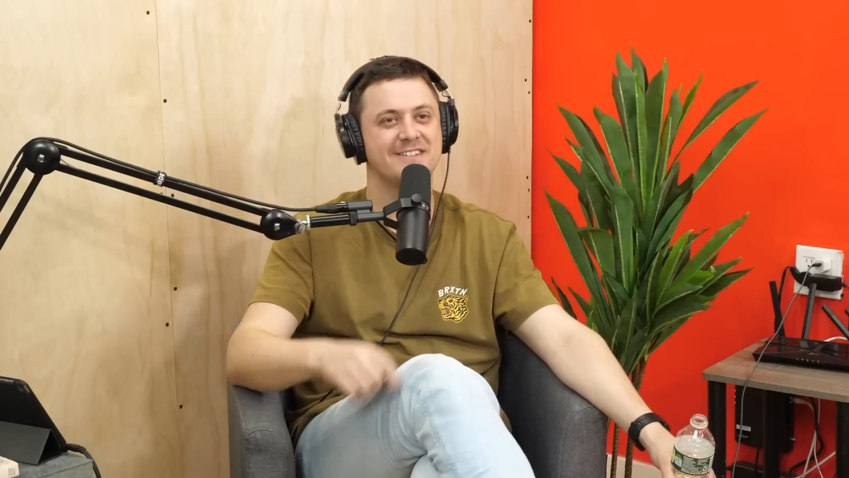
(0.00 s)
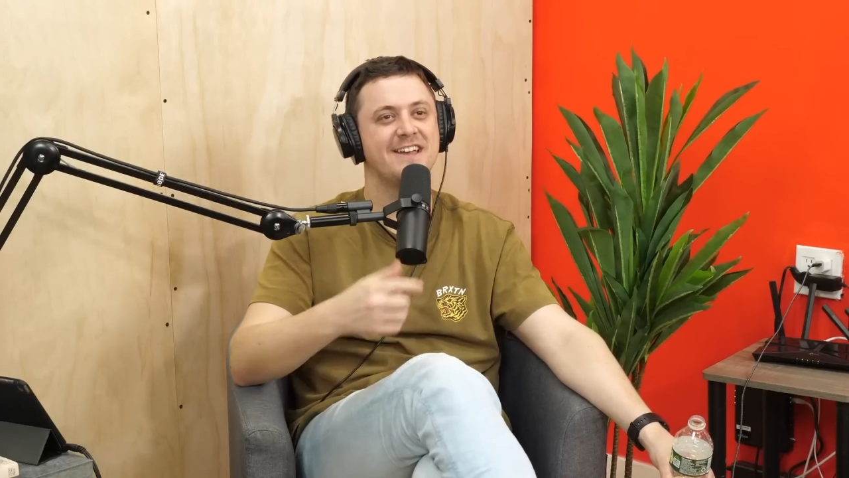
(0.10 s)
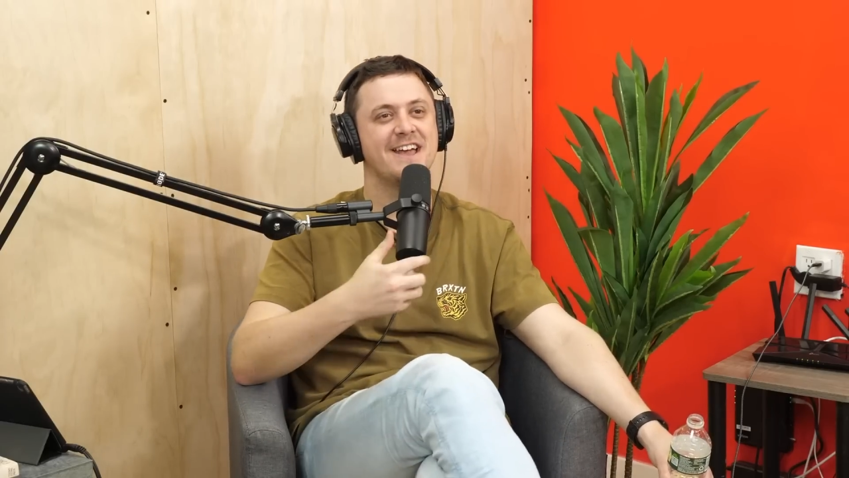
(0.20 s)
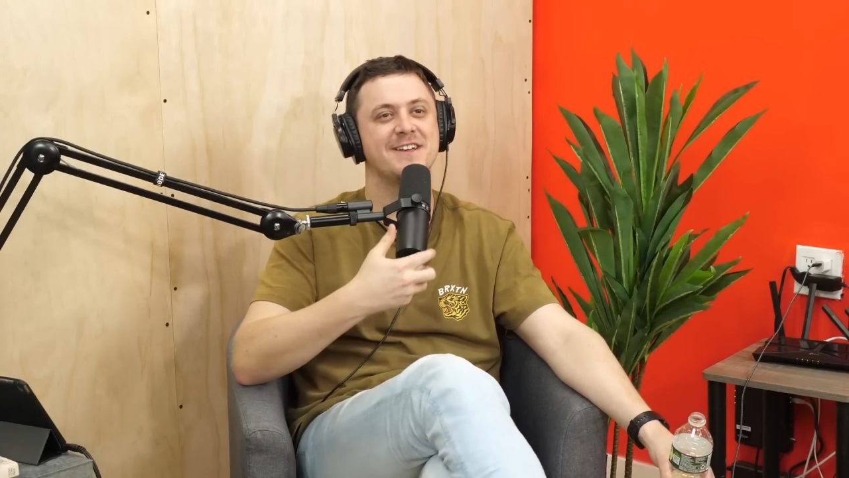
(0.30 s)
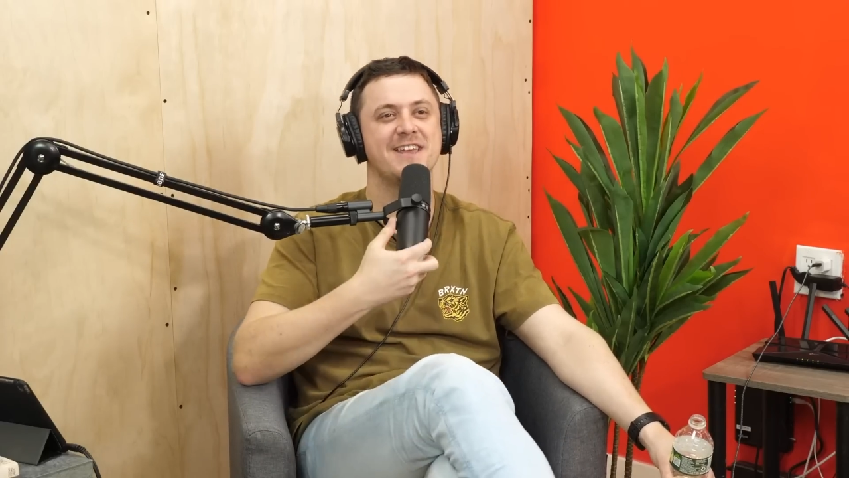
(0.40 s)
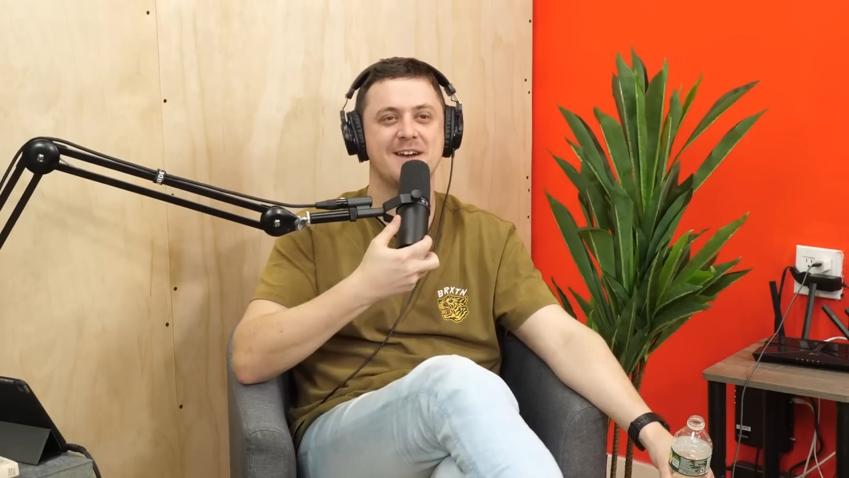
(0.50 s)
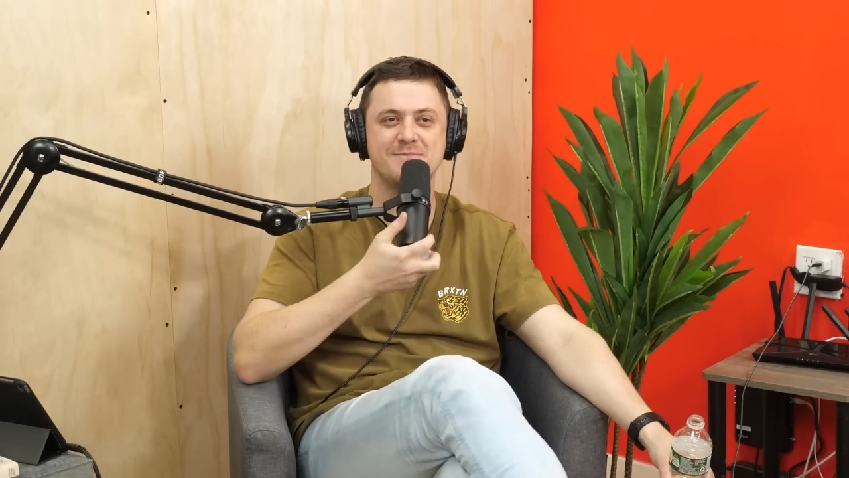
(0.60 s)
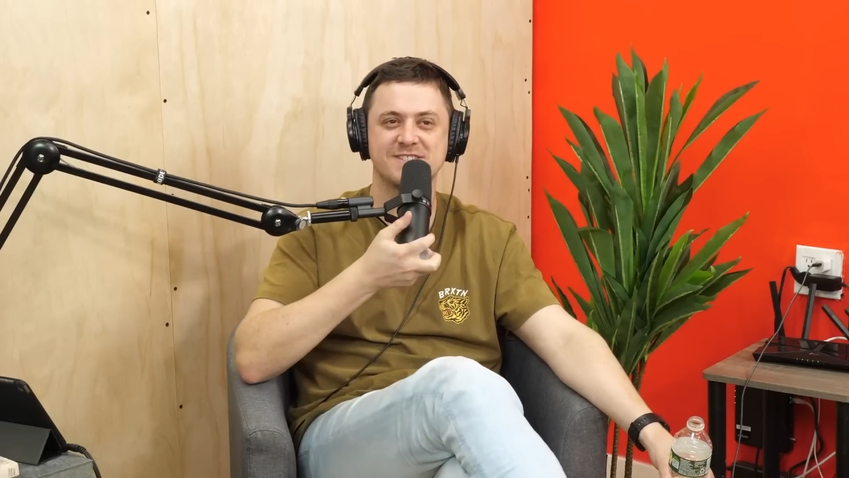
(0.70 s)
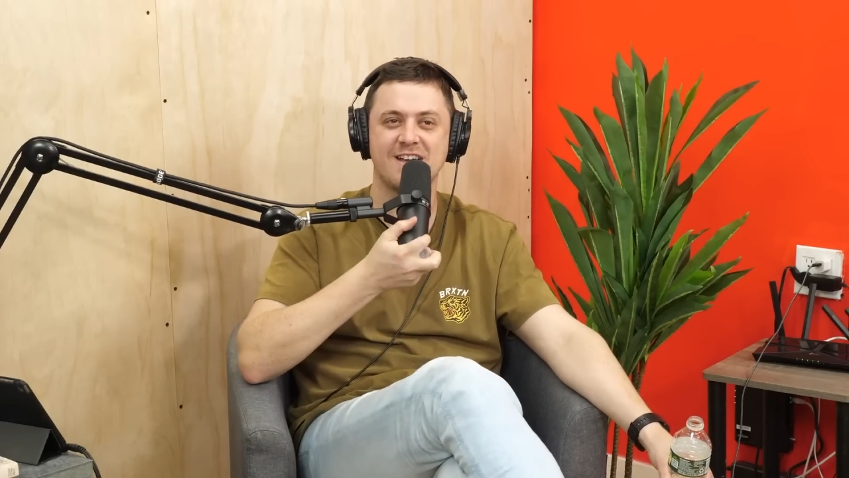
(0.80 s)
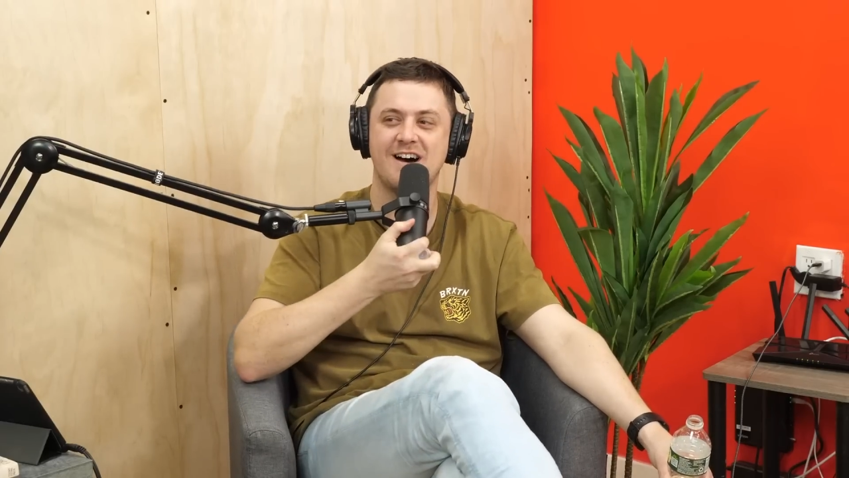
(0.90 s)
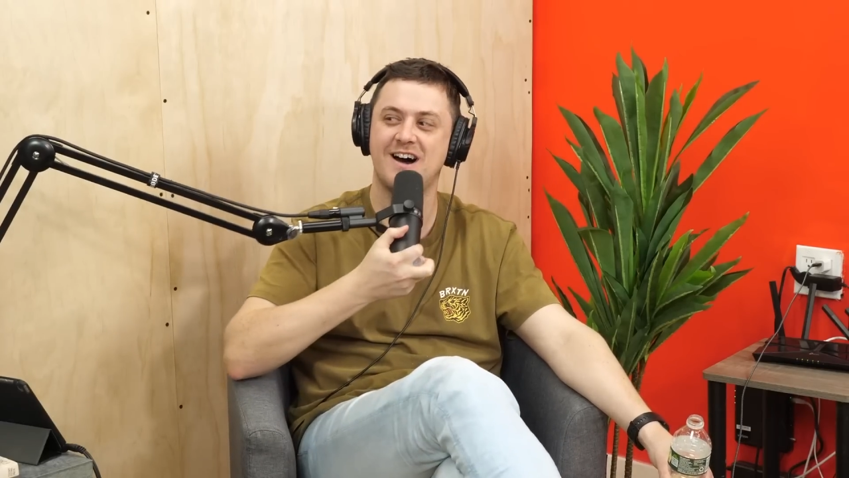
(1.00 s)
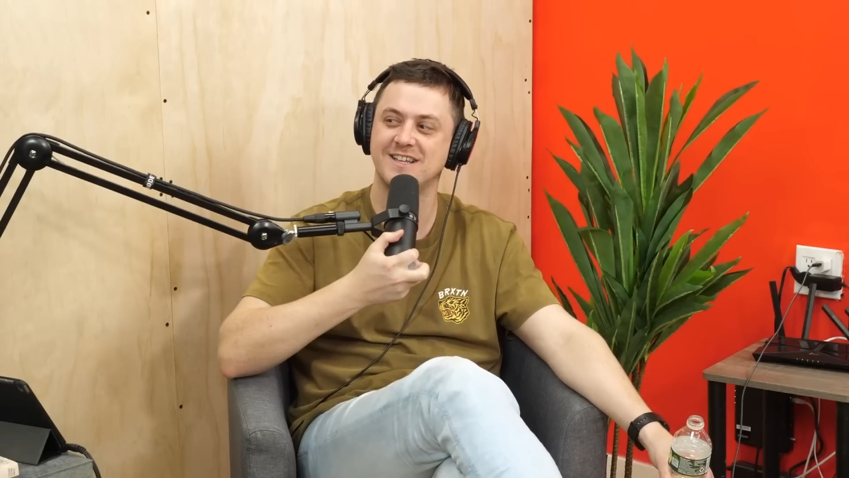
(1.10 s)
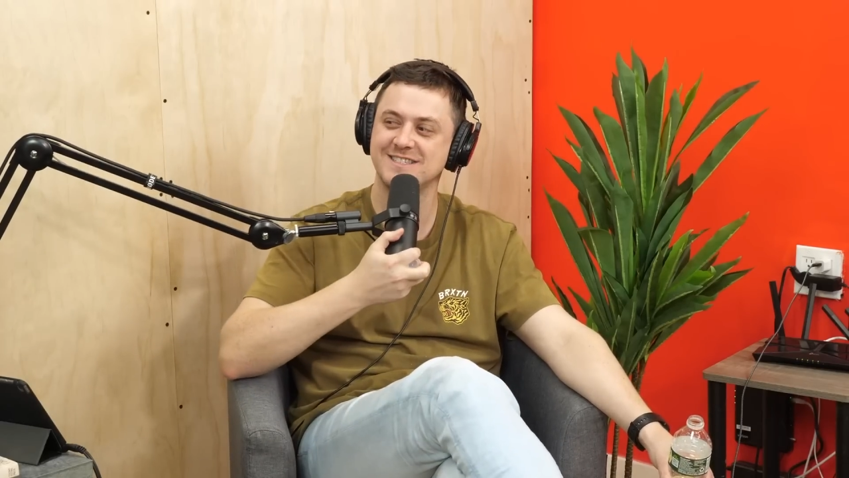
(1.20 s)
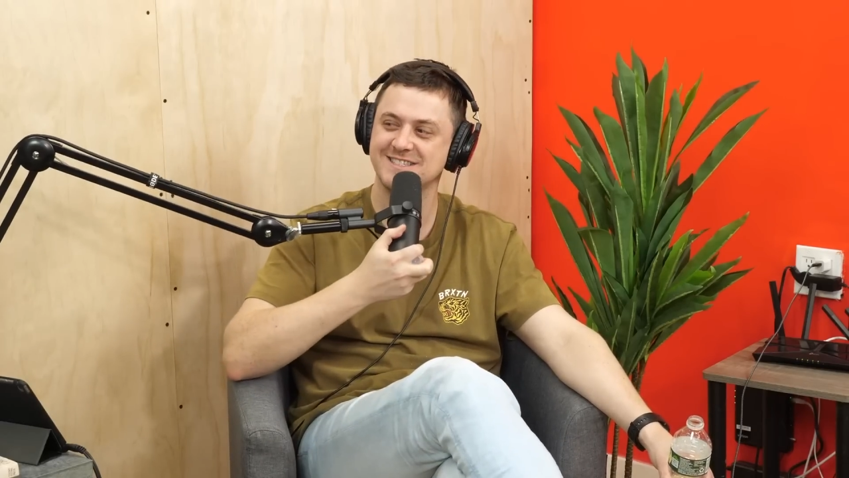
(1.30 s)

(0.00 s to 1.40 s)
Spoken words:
Yeah, Mr. Hans.